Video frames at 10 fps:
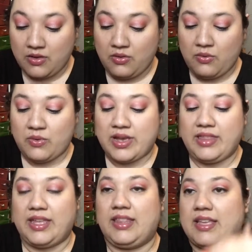Ooh, I
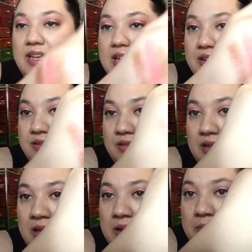like that
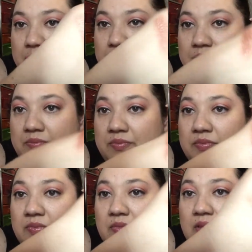actually.
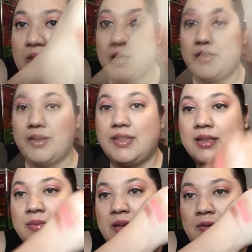Another thing
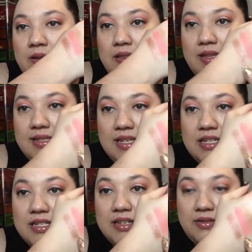about this
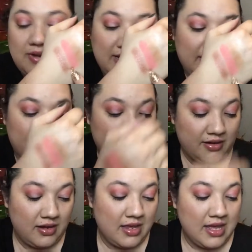eyeshadow right here
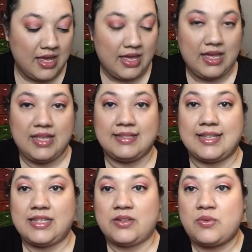is
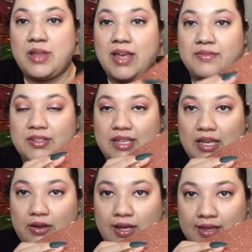I don't have to
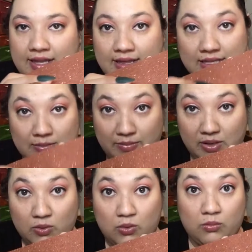carry like this big
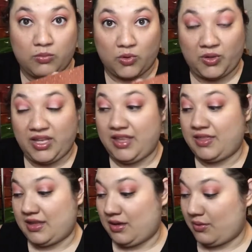old bulky
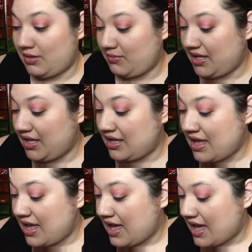thing with me.
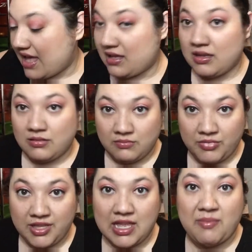I can
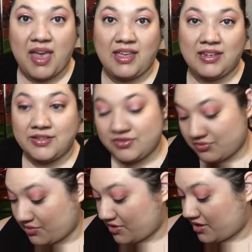put that back in its
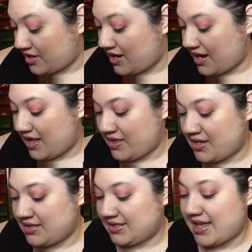drawer and then
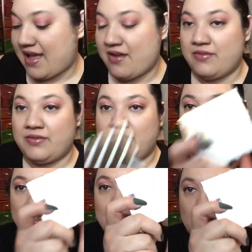just have
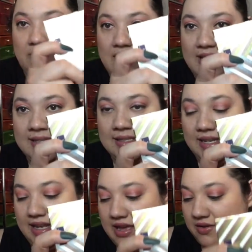this little guy
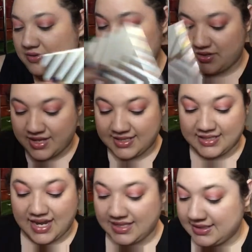sitting out. So that's
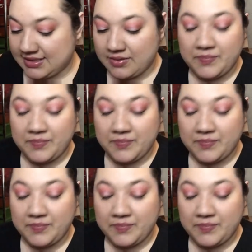nice.